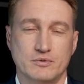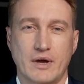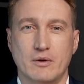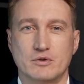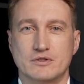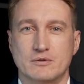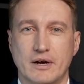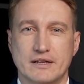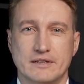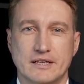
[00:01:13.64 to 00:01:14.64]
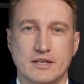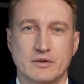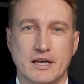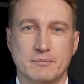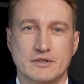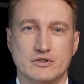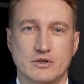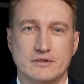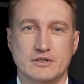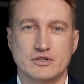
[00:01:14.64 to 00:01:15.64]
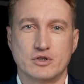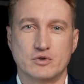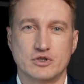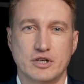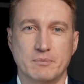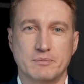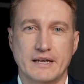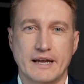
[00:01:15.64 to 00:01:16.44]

if I was like thinking, okay, I'm going to start this huge company,